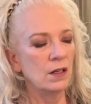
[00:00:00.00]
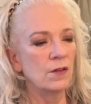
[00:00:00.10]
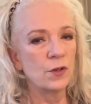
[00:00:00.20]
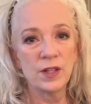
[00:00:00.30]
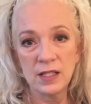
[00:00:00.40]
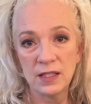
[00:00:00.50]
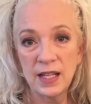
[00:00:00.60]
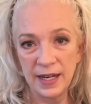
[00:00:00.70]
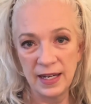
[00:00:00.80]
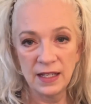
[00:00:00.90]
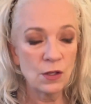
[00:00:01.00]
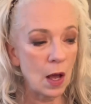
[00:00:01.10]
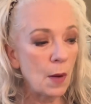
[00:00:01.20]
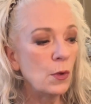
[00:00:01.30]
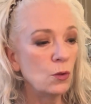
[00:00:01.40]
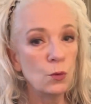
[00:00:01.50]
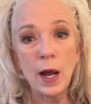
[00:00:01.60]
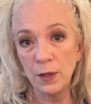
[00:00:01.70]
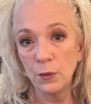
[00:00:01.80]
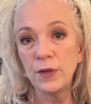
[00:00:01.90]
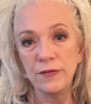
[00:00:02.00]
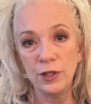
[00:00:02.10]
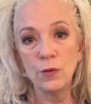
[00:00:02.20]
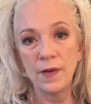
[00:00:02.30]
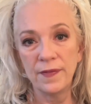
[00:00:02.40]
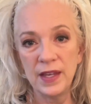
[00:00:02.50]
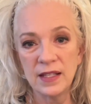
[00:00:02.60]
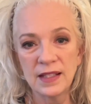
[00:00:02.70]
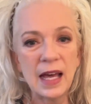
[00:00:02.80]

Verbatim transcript: for this lining. So I will write a review on this.